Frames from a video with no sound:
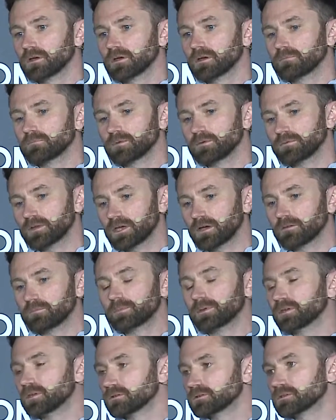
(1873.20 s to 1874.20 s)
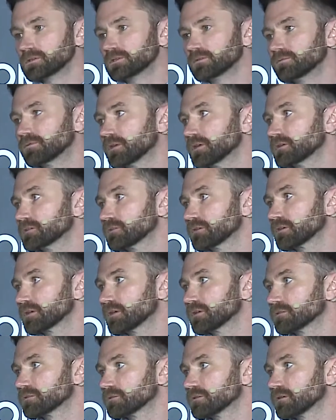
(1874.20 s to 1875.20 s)
moving out of POC phase, I
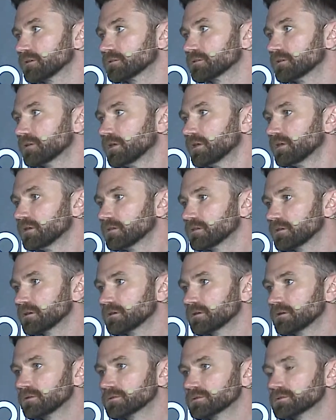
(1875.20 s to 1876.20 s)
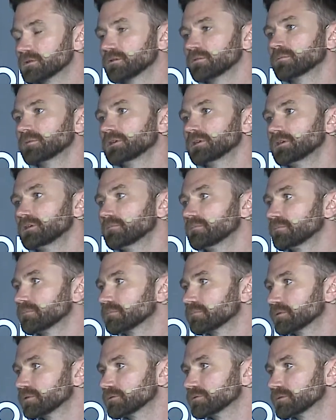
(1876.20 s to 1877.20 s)
guess. So there are so many
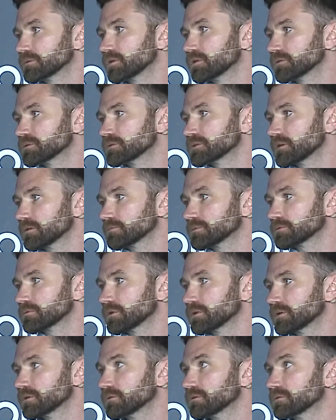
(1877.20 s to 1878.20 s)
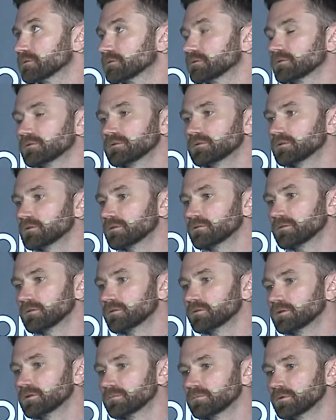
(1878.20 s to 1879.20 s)
proofs of concepts running on
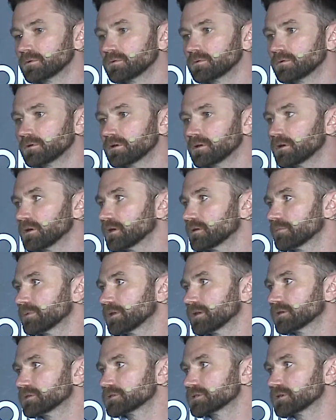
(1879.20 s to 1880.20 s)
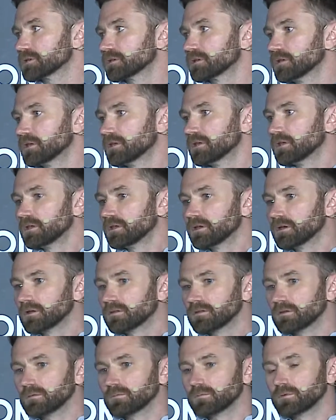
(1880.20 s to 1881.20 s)
Ethereum, Corda, Hyperledger. I
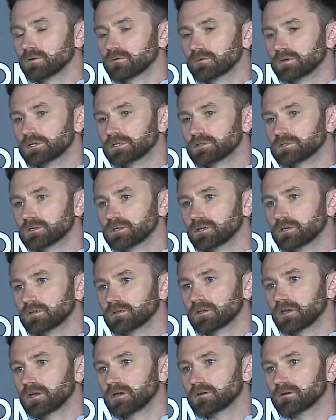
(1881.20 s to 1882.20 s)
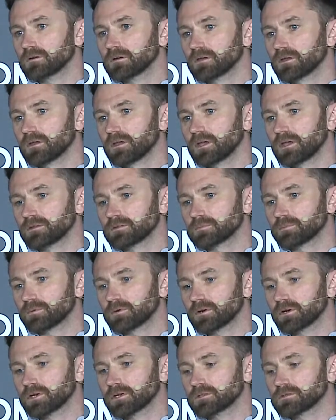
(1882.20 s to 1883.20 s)
think we're really seeing now
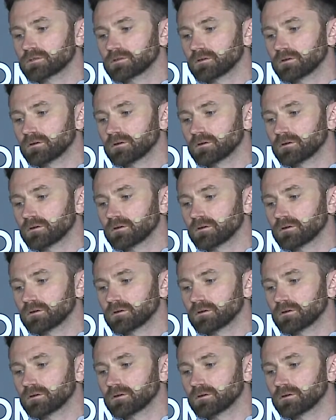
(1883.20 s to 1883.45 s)
enterprise,